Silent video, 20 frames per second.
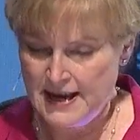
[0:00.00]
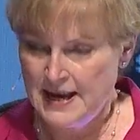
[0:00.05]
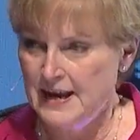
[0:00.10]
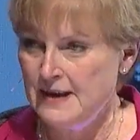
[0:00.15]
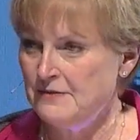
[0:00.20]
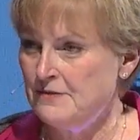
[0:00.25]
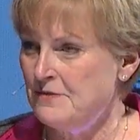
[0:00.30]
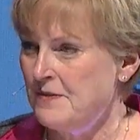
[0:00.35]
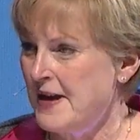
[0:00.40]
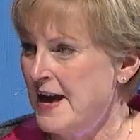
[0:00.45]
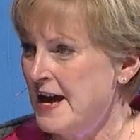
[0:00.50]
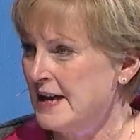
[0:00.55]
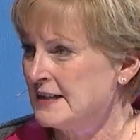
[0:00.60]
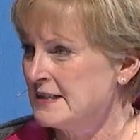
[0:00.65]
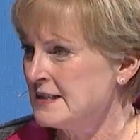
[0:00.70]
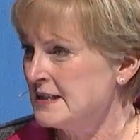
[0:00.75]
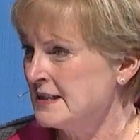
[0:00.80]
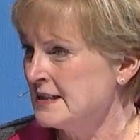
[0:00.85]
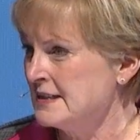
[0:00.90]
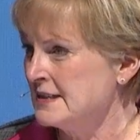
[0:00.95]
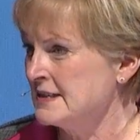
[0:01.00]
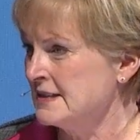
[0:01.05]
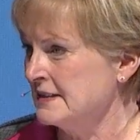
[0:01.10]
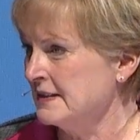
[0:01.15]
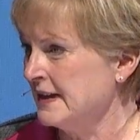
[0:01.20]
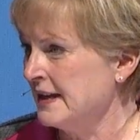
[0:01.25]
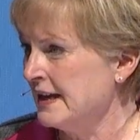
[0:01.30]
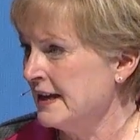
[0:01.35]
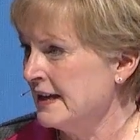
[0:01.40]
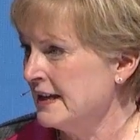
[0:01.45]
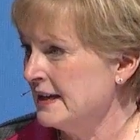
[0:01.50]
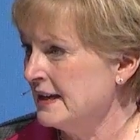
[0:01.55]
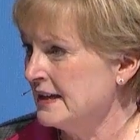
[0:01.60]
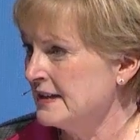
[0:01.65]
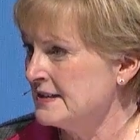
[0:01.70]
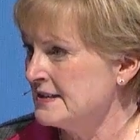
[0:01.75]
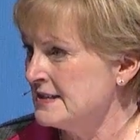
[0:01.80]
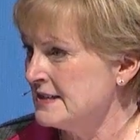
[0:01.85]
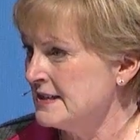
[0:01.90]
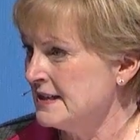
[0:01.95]
In fact, the delay
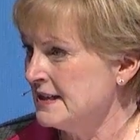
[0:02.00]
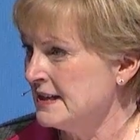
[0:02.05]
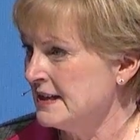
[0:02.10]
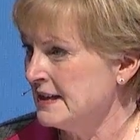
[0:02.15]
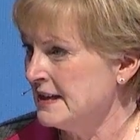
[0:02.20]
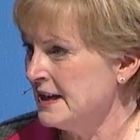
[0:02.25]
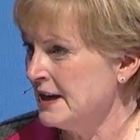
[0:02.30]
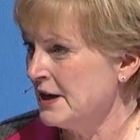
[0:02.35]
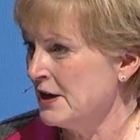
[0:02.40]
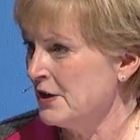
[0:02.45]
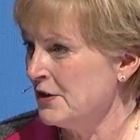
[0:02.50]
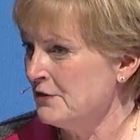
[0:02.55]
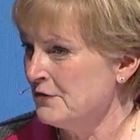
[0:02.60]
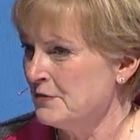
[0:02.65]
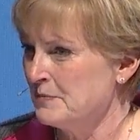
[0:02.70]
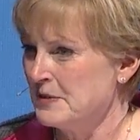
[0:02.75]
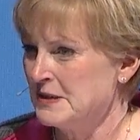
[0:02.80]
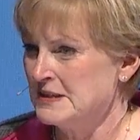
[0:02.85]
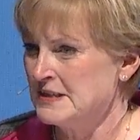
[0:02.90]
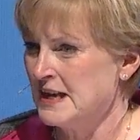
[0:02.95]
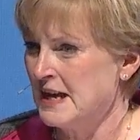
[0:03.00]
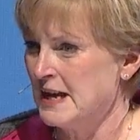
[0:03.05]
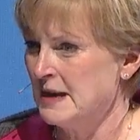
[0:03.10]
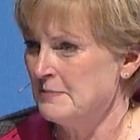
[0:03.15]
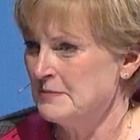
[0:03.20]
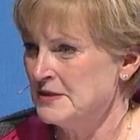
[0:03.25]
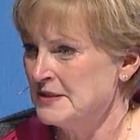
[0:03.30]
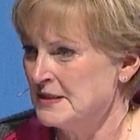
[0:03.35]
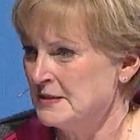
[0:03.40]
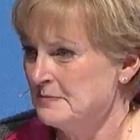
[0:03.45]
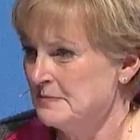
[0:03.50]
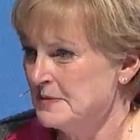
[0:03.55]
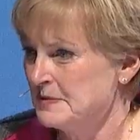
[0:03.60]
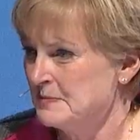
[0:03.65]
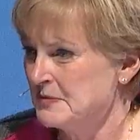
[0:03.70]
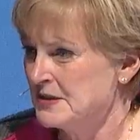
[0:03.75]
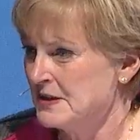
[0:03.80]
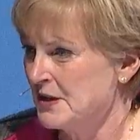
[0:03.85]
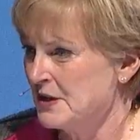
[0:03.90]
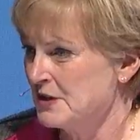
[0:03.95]
in seeking care from the time
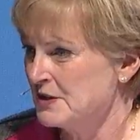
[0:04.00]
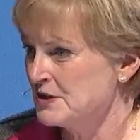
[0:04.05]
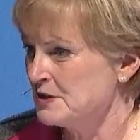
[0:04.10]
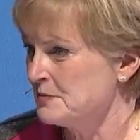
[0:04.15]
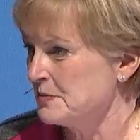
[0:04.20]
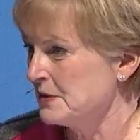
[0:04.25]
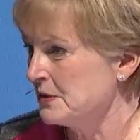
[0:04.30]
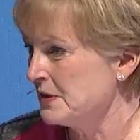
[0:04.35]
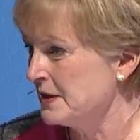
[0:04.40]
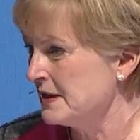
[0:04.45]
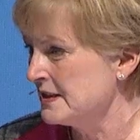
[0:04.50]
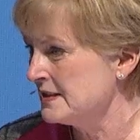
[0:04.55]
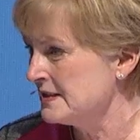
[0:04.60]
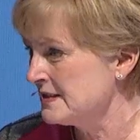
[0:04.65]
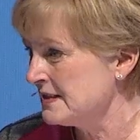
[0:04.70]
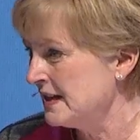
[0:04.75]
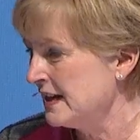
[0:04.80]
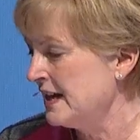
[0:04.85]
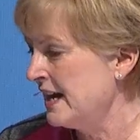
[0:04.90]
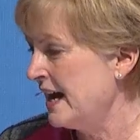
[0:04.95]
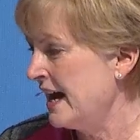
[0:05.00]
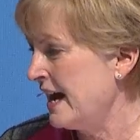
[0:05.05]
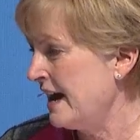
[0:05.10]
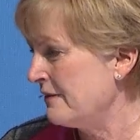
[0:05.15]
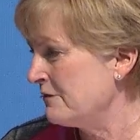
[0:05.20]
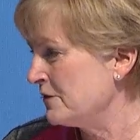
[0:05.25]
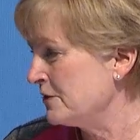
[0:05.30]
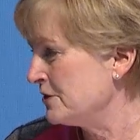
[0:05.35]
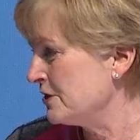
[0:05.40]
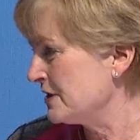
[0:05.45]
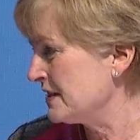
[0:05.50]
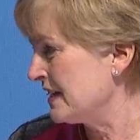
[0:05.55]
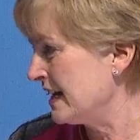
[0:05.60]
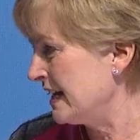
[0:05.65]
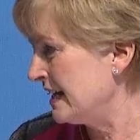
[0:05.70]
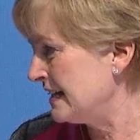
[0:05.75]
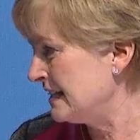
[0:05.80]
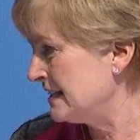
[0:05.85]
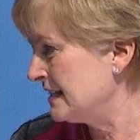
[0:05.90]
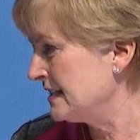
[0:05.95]
symptoms are experienced averages
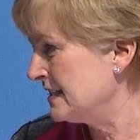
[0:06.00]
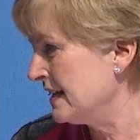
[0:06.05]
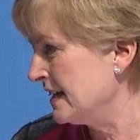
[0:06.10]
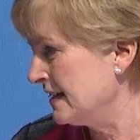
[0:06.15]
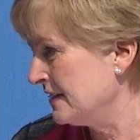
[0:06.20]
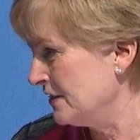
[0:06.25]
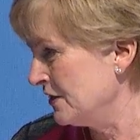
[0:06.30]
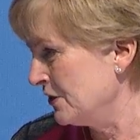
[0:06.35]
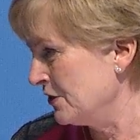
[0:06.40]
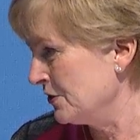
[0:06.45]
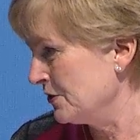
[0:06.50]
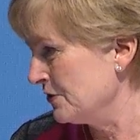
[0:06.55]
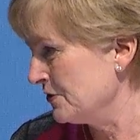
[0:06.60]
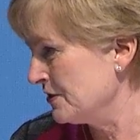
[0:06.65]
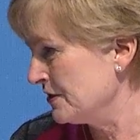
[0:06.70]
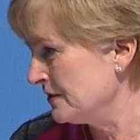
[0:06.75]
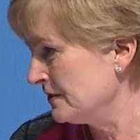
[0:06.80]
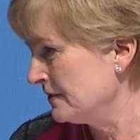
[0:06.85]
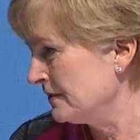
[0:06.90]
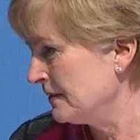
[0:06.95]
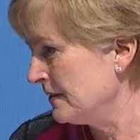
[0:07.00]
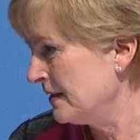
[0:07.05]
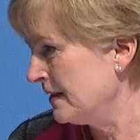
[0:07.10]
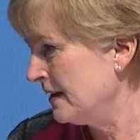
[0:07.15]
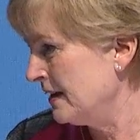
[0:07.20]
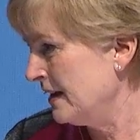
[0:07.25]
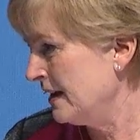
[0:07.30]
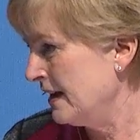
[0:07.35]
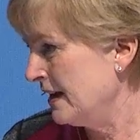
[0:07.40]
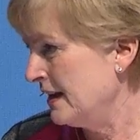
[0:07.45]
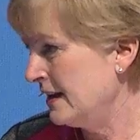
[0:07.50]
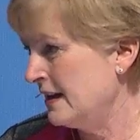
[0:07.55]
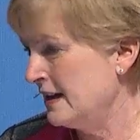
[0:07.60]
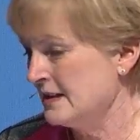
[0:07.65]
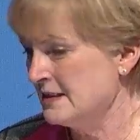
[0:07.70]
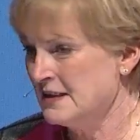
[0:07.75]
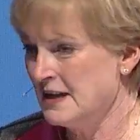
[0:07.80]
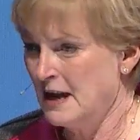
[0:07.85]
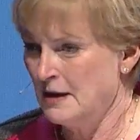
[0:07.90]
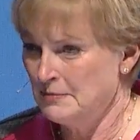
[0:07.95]
8 to 10 years. And
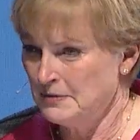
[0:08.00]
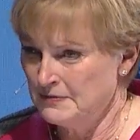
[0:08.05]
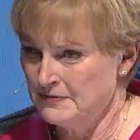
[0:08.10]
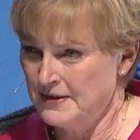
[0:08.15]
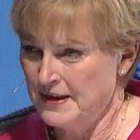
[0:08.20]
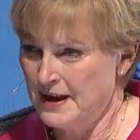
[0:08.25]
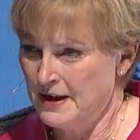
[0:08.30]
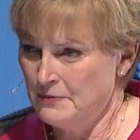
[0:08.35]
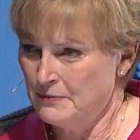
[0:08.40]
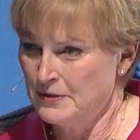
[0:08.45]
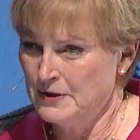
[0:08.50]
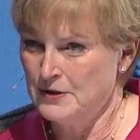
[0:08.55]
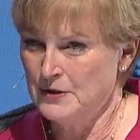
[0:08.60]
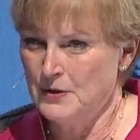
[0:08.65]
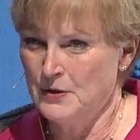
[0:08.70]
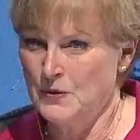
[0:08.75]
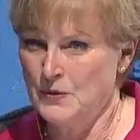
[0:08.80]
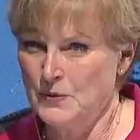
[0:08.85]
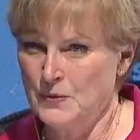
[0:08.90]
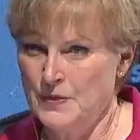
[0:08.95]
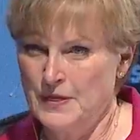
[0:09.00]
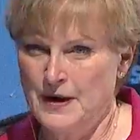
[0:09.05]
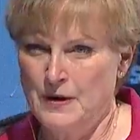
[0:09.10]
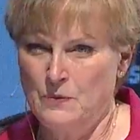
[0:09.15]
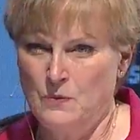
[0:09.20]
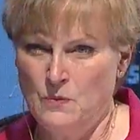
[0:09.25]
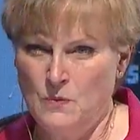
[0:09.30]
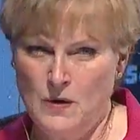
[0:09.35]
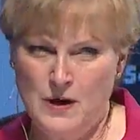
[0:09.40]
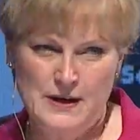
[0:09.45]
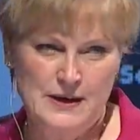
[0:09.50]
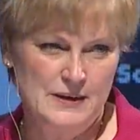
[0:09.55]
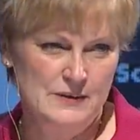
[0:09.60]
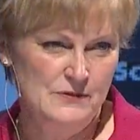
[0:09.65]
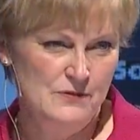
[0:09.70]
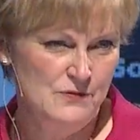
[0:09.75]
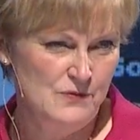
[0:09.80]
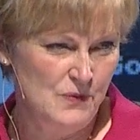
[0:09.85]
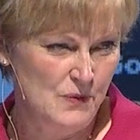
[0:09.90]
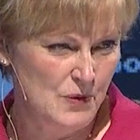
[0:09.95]
on top of that, we know that 1 in
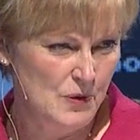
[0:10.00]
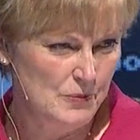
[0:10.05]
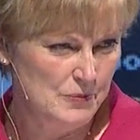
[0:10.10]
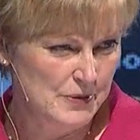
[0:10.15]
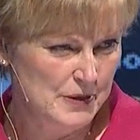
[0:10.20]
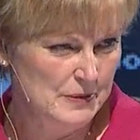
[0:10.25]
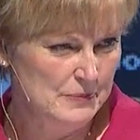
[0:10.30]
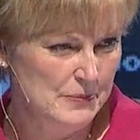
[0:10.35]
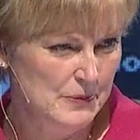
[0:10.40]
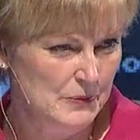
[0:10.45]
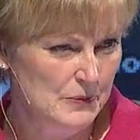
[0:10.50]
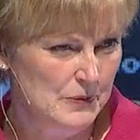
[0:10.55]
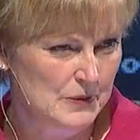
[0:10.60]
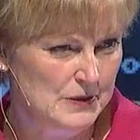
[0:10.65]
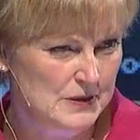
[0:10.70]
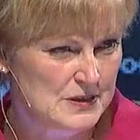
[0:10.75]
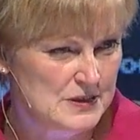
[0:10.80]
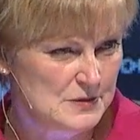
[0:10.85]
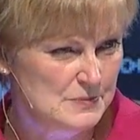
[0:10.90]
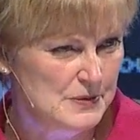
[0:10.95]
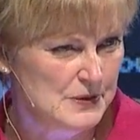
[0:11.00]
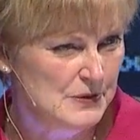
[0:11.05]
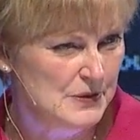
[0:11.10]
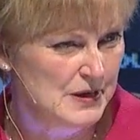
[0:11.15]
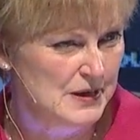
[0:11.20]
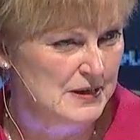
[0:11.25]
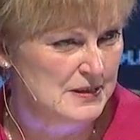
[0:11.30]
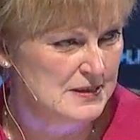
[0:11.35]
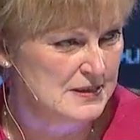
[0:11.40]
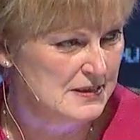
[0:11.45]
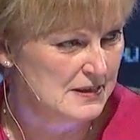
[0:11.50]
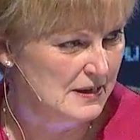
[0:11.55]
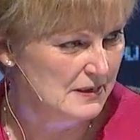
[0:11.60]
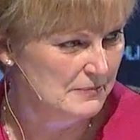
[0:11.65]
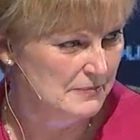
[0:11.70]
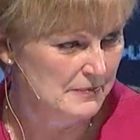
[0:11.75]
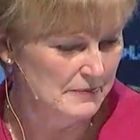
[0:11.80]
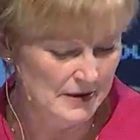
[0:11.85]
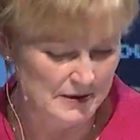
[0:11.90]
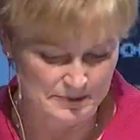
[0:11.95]
4 people will experience
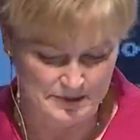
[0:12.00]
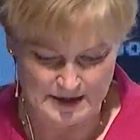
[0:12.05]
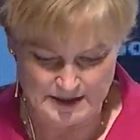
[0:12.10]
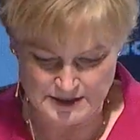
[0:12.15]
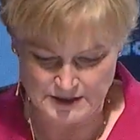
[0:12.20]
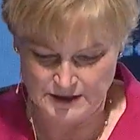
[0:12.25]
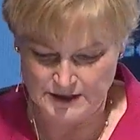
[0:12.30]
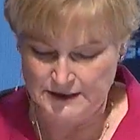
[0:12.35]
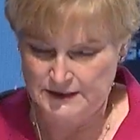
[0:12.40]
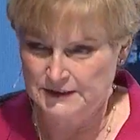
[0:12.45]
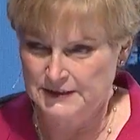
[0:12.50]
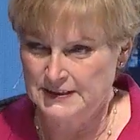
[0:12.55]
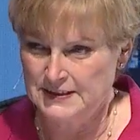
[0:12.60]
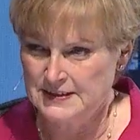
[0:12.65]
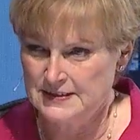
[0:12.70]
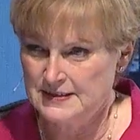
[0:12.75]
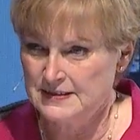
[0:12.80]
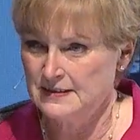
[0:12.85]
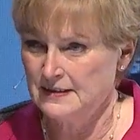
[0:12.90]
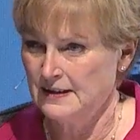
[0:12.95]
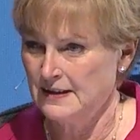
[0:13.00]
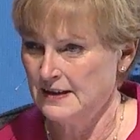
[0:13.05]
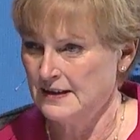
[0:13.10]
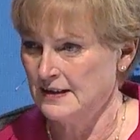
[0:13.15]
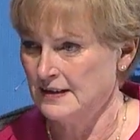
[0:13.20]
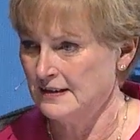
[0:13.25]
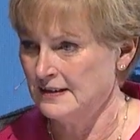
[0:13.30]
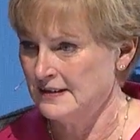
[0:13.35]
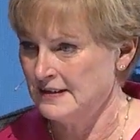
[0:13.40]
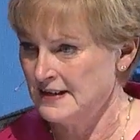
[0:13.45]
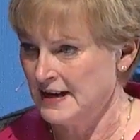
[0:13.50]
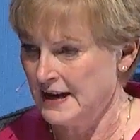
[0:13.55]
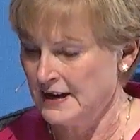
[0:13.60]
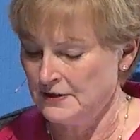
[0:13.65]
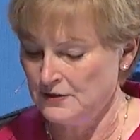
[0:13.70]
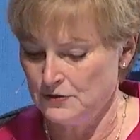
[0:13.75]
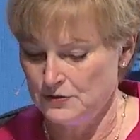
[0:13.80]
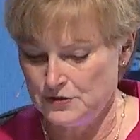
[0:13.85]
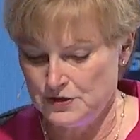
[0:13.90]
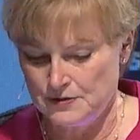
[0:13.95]
a mental illness at a
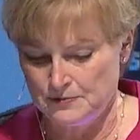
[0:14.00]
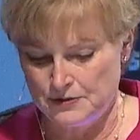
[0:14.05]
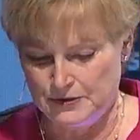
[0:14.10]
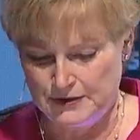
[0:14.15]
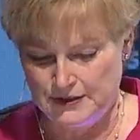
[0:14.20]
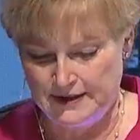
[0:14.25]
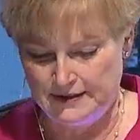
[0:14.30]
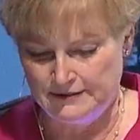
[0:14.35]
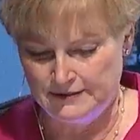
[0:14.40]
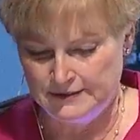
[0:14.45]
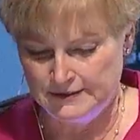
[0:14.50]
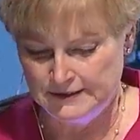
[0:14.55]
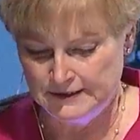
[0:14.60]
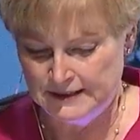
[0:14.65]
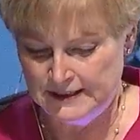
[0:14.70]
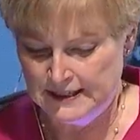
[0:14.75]
diagnosable level